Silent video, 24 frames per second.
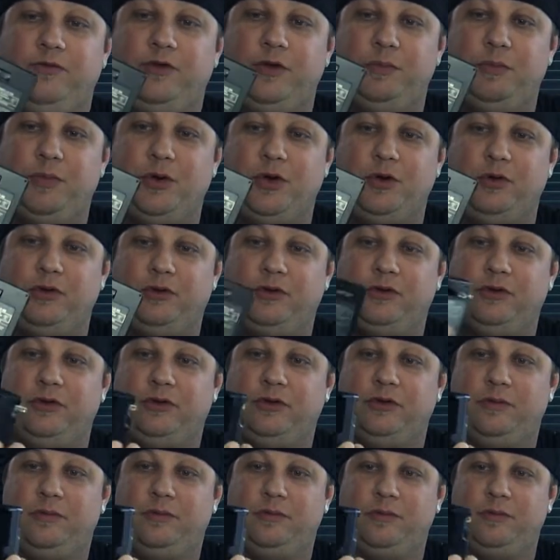flip out
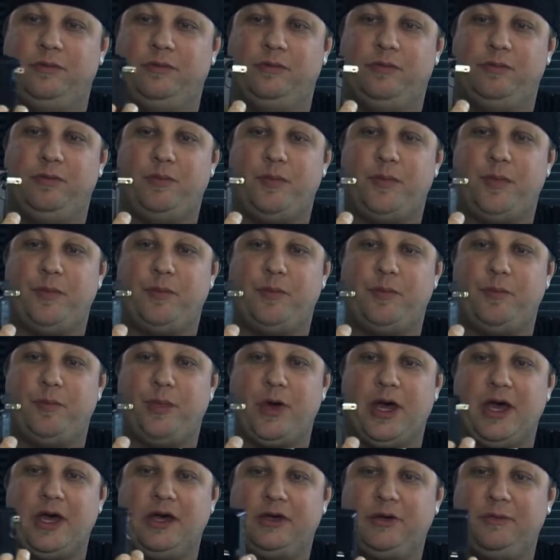
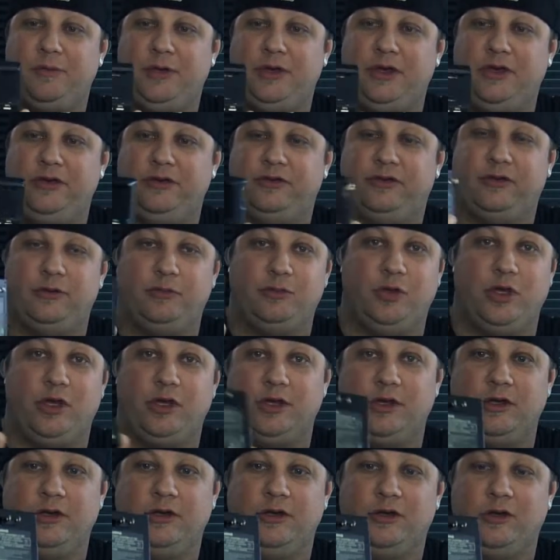back piece to
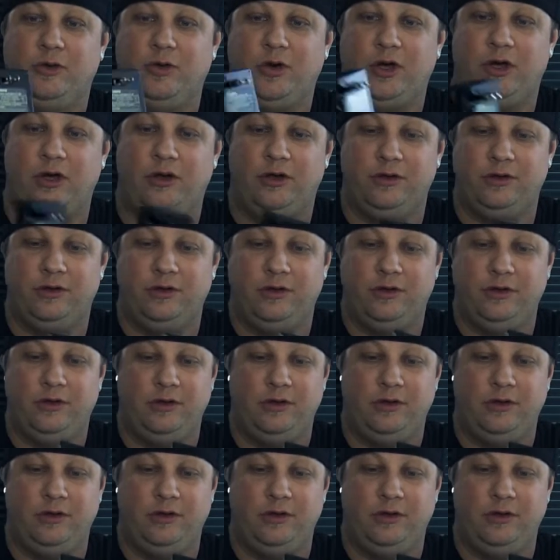plug into the wall.